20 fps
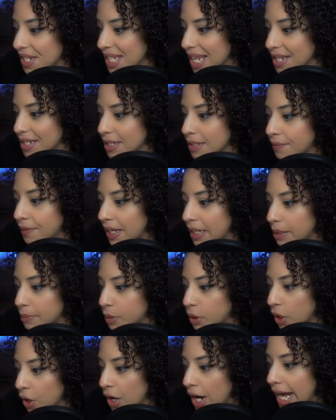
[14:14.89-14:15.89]
sizes available
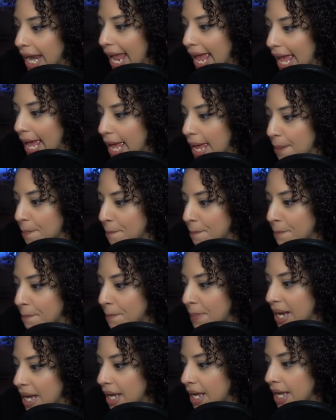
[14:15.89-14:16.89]
are
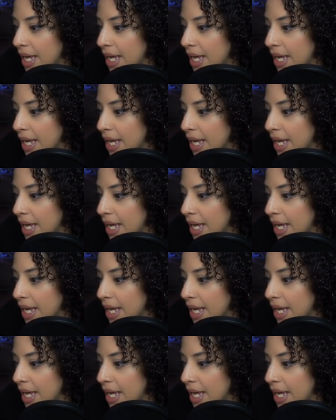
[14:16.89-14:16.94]
M,